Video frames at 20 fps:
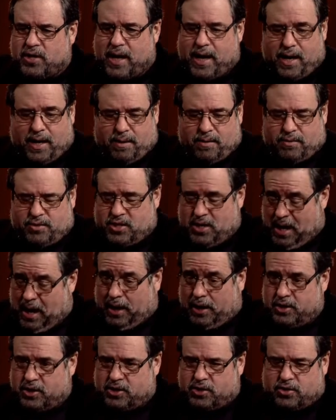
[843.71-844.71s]

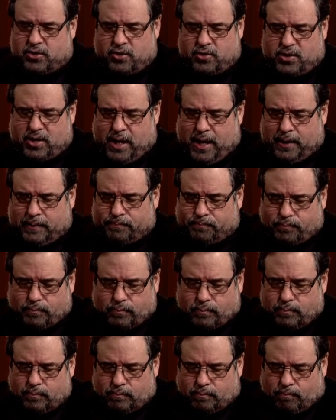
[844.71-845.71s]
are saying,
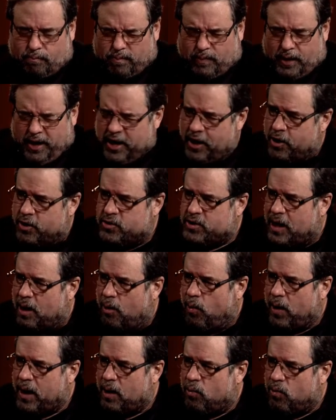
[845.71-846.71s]
here's how
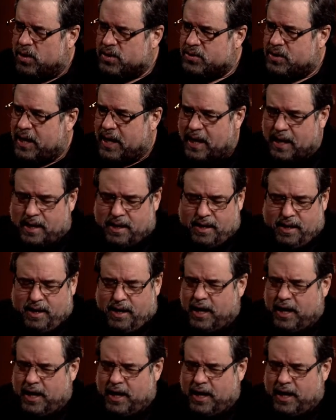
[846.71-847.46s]
wet it was then,